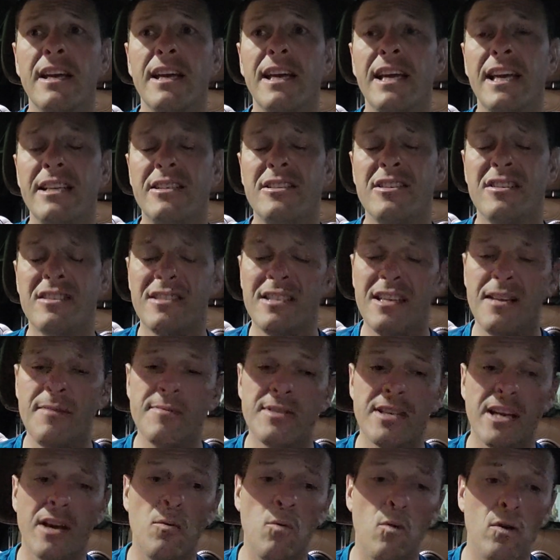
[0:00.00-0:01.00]
It just
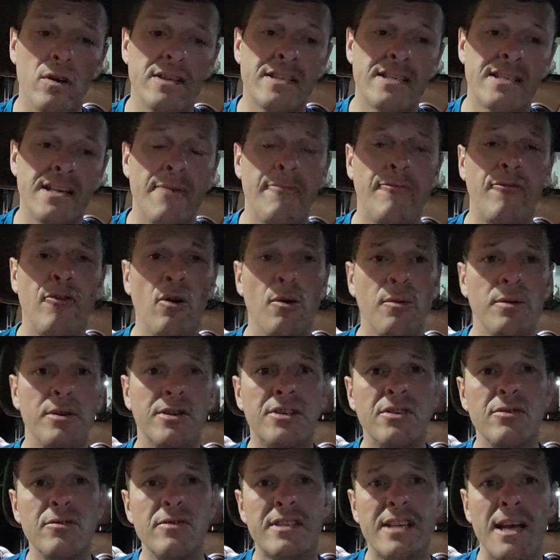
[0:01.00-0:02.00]
seems like one step forward,
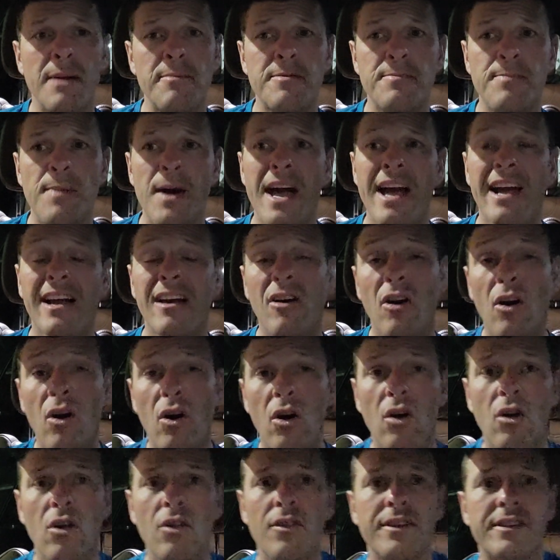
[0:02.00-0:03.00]
two steps back
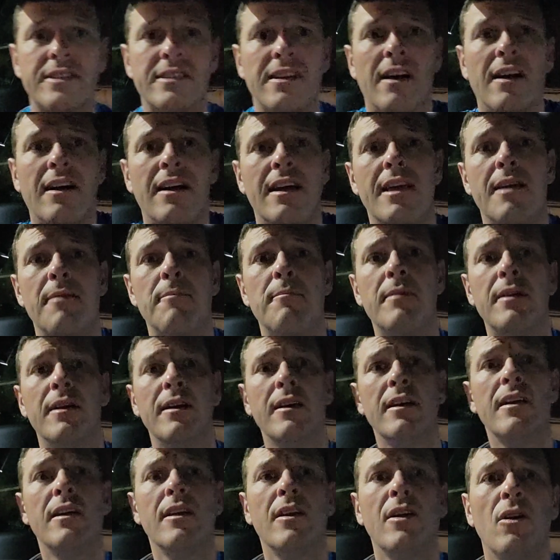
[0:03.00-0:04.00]
all the time
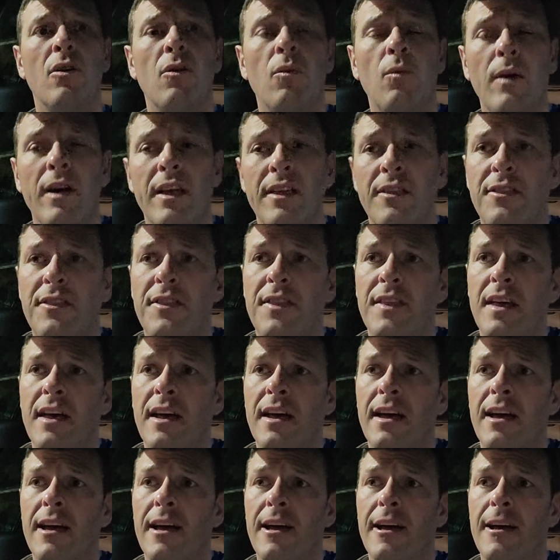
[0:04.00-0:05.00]
with
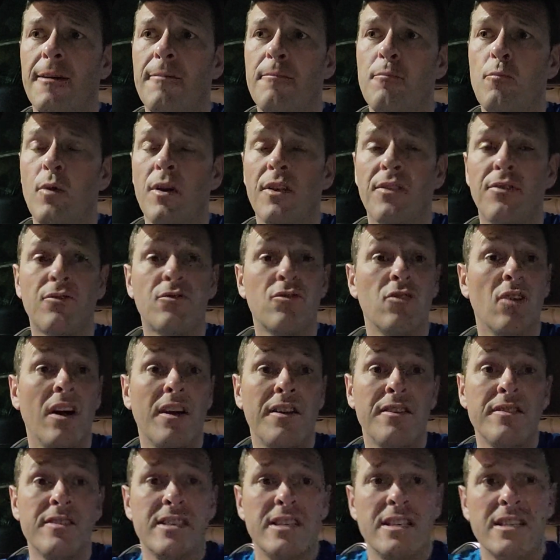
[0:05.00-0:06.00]

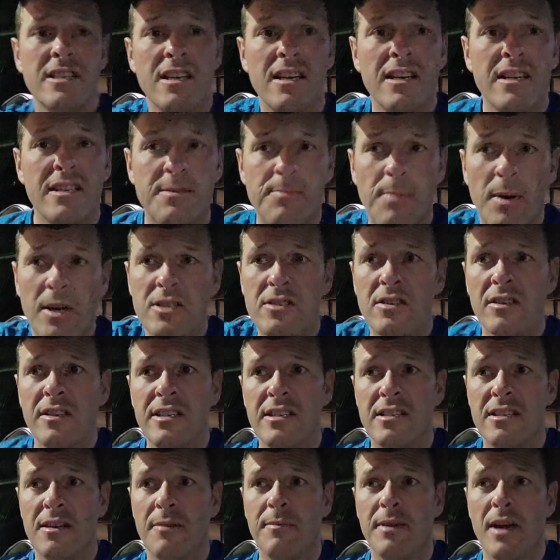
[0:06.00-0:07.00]
trotters, and especially
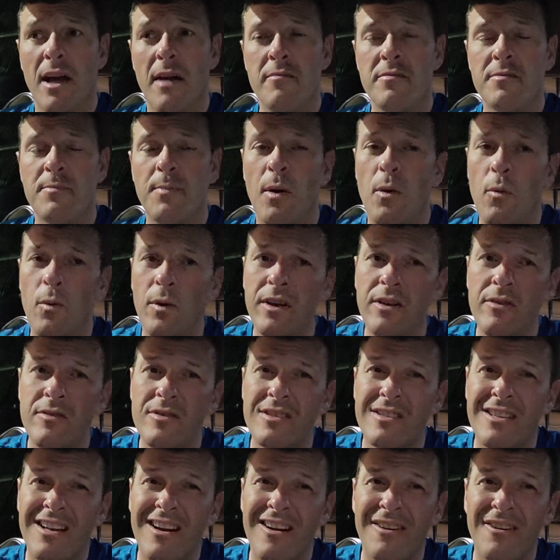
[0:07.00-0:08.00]
sometimes. But when you
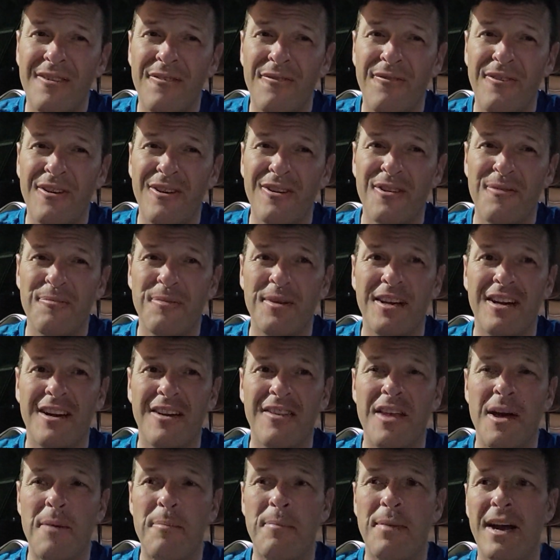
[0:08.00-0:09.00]
start to feel them get
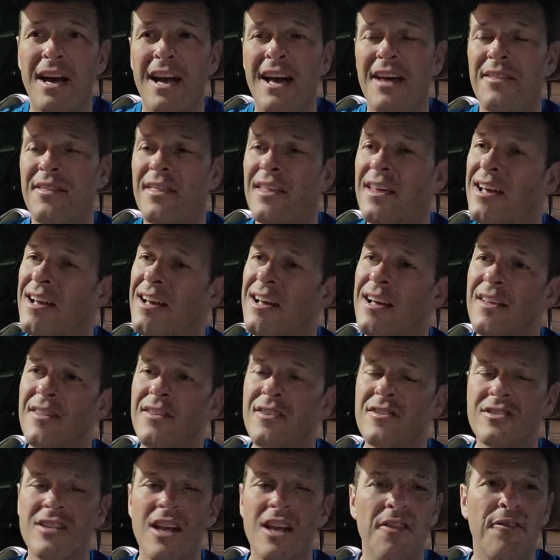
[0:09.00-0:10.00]
on that path,
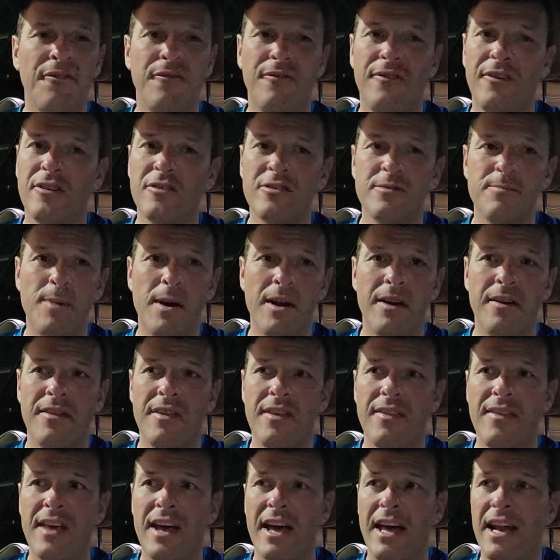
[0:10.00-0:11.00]
there's nothing feels better
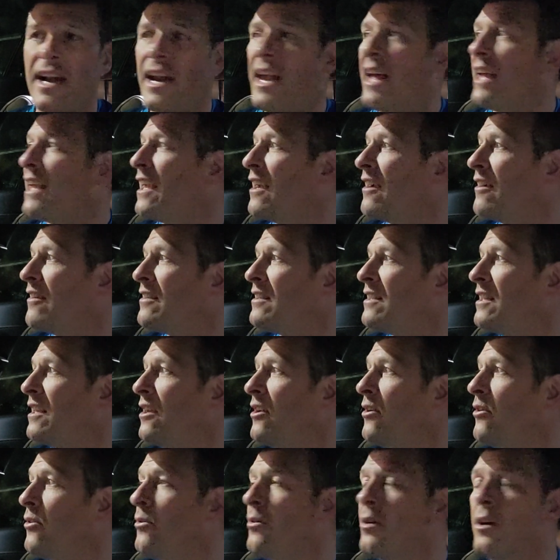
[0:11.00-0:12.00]
than that. And I guarantee
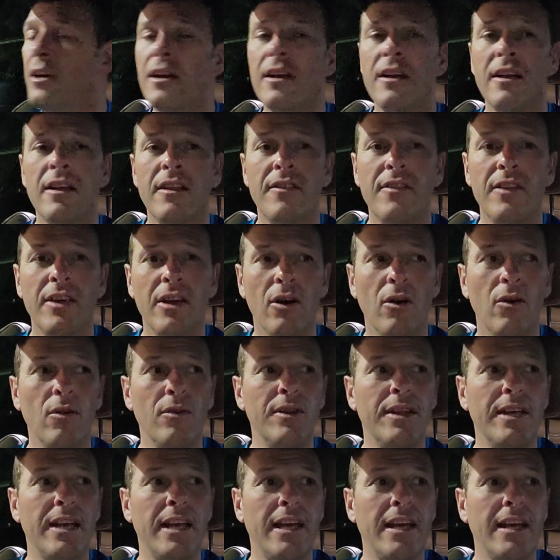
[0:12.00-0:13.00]
you, the
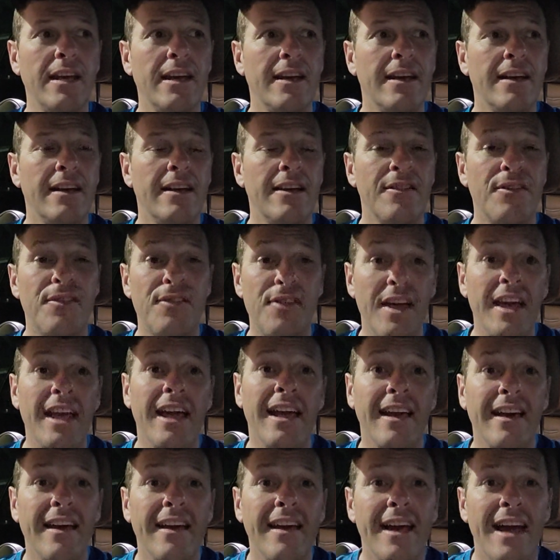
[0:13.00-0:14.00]
only
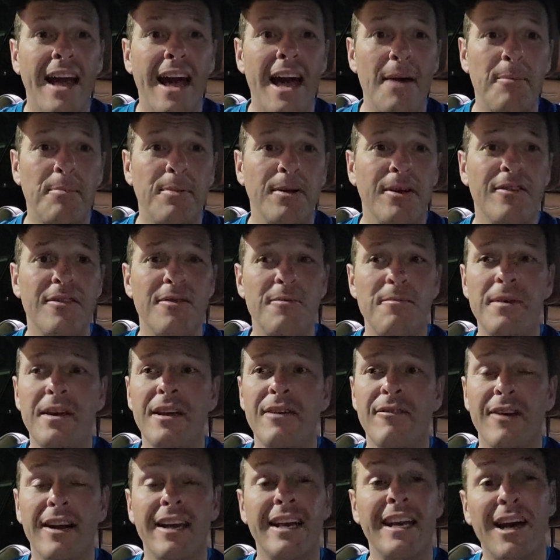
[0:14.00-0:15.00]
thing happier than me
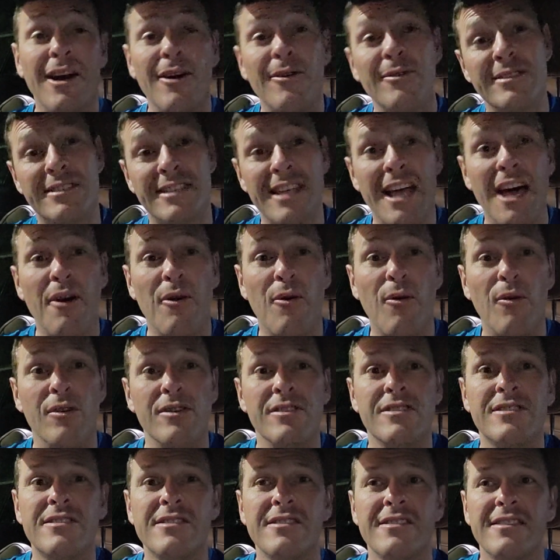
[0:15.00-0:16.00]
right now is that
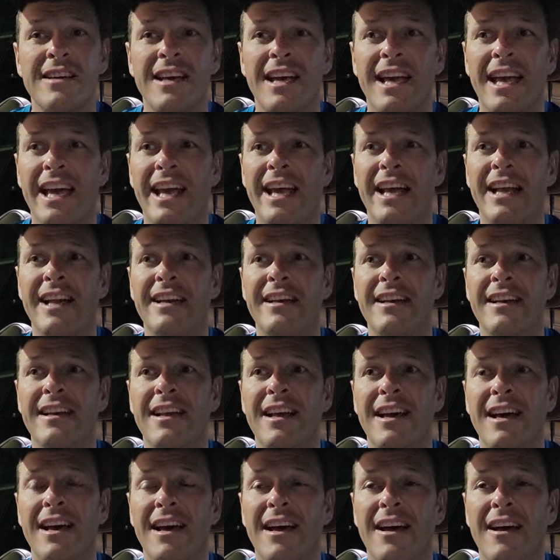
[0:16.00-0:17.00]
horse. And,
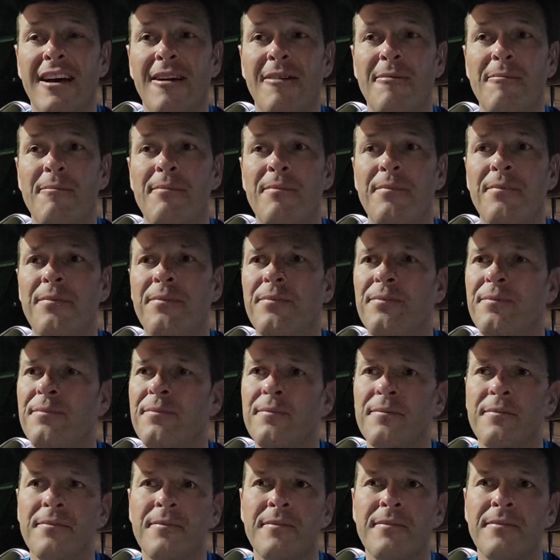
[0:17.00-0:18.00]

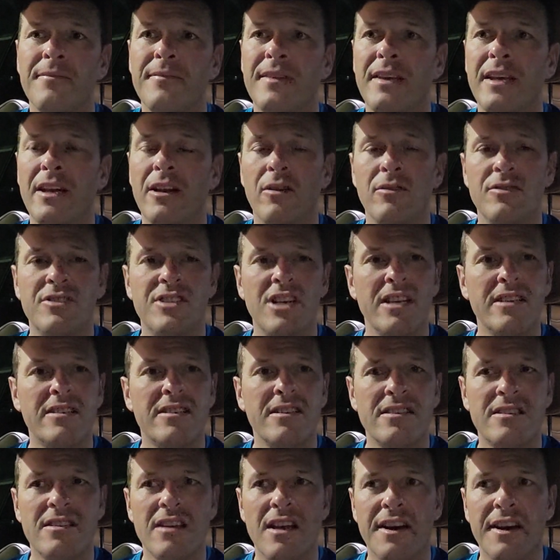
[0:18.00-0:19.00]
you know,
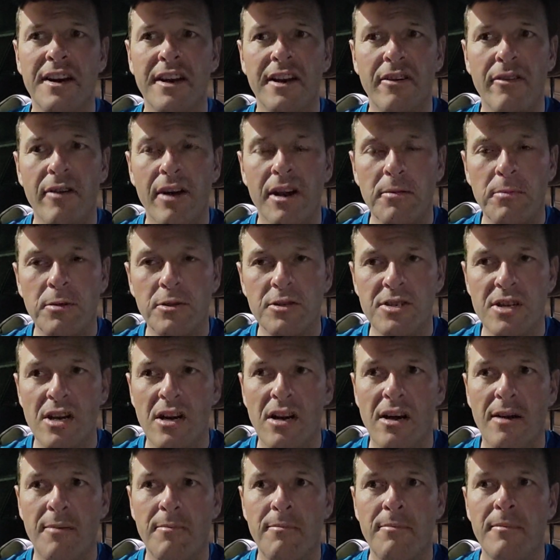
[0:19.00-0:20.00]
Jason's done an incredible
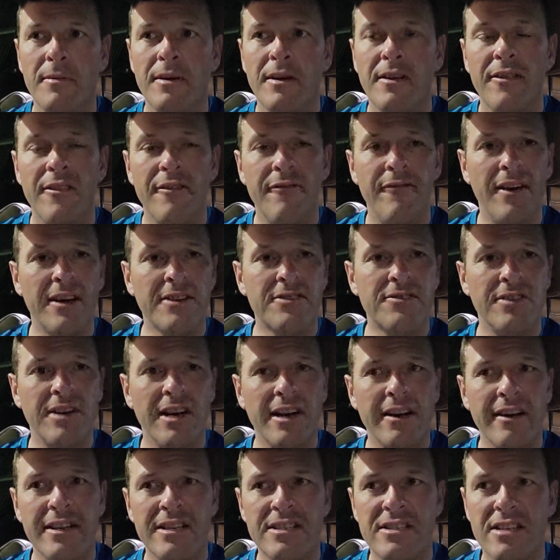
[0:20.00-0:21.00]
job. The
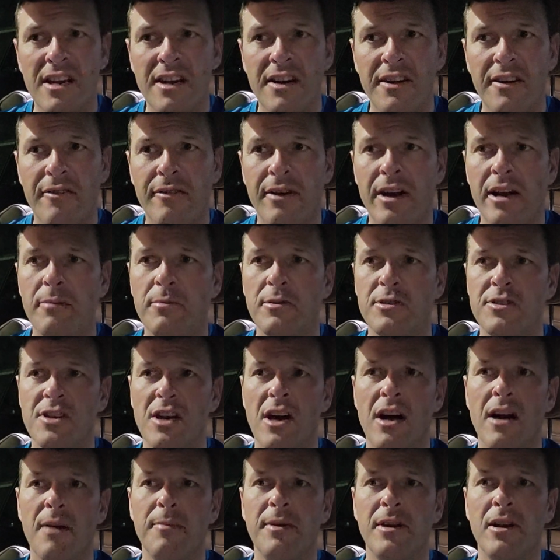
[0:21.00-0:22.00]
veterinarian's done an incredible
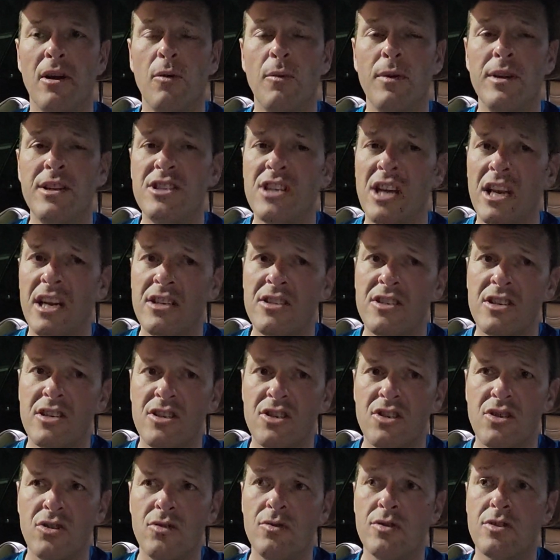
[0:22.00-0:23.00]
job. You know, we changed his
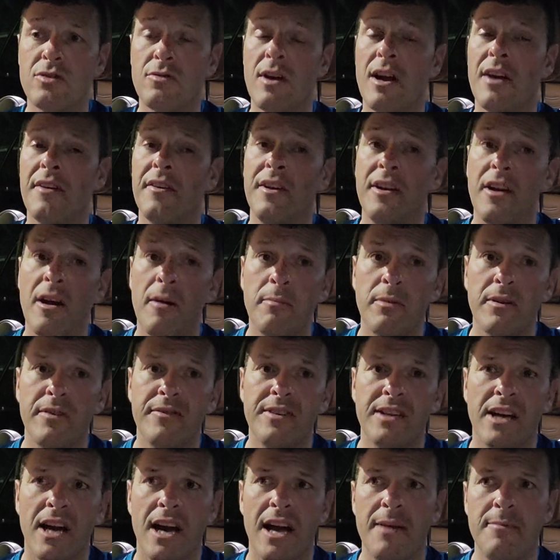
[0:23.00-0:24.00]
shoes around a number of
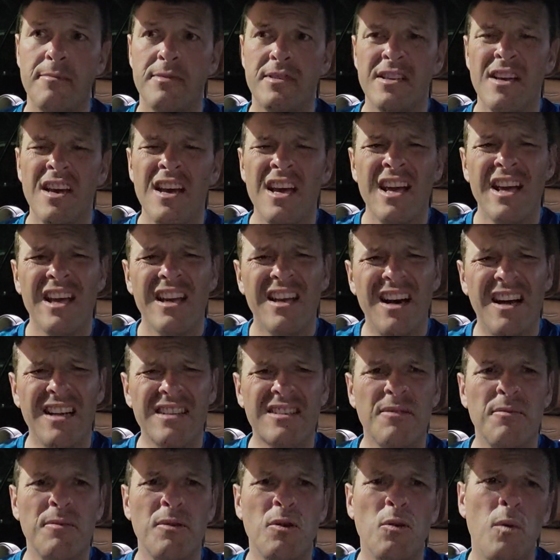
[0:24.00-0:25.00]
times, got
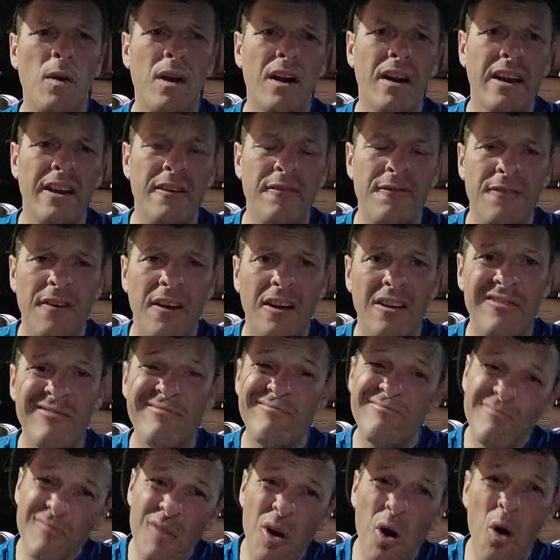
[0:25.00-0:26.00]
them to where he felt
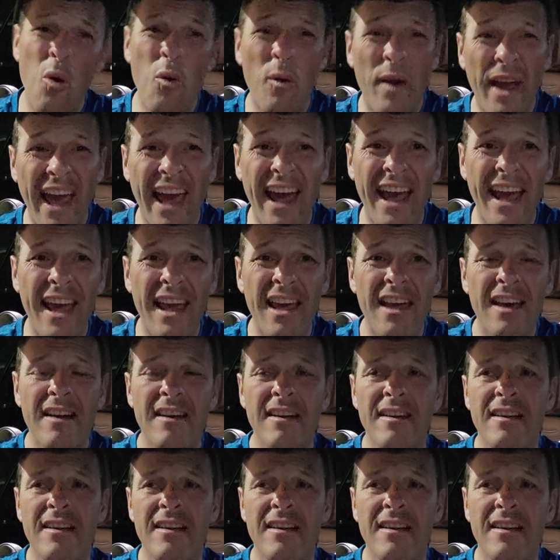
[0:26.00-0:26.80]
okay.